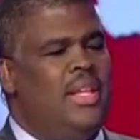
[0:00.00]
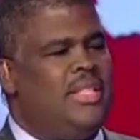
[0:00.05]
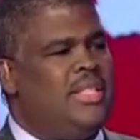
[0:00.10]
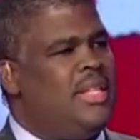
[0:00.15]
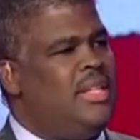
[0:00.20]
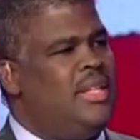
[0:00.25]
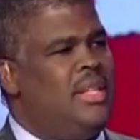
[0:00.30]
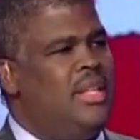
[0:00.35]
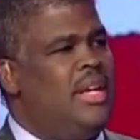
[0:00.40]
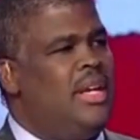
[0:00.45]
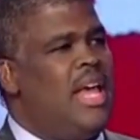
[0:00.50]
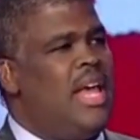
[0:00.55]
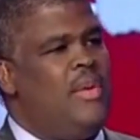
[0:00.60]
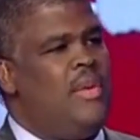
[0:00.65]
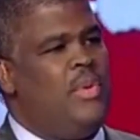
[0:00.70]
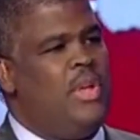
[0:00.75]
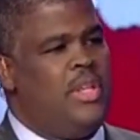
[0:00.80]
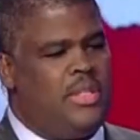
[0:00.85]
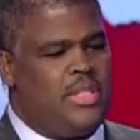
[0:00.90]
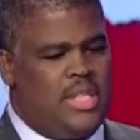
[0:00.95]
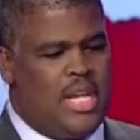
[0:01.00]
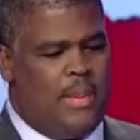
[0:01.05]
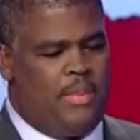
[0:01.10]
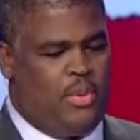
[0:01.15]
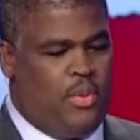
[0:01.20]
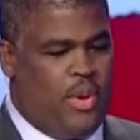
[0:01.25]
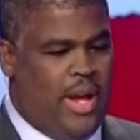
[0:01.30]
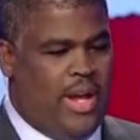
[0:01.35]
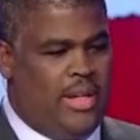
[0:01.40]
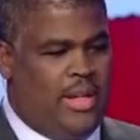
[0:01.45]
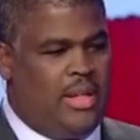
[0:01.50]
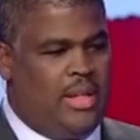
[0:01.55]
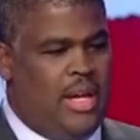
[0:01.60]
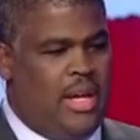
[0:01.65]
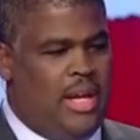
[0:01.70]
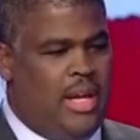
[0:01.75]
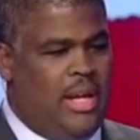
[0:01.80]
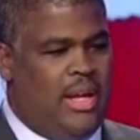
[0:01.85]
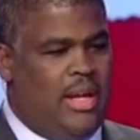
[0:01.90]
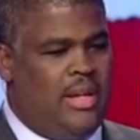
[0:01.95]
Listen, look how we
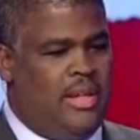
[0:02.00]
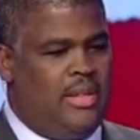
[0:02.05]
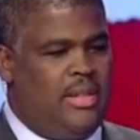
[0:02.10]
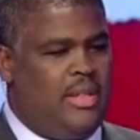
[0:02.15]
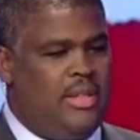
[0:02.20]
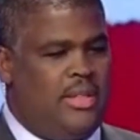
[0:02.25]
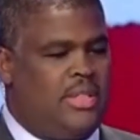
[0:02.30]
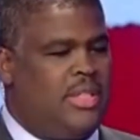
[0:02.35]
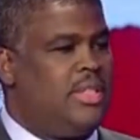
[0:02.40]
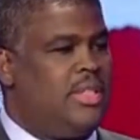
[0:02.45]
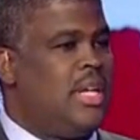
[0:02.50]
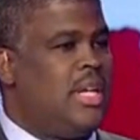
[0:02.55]
separate the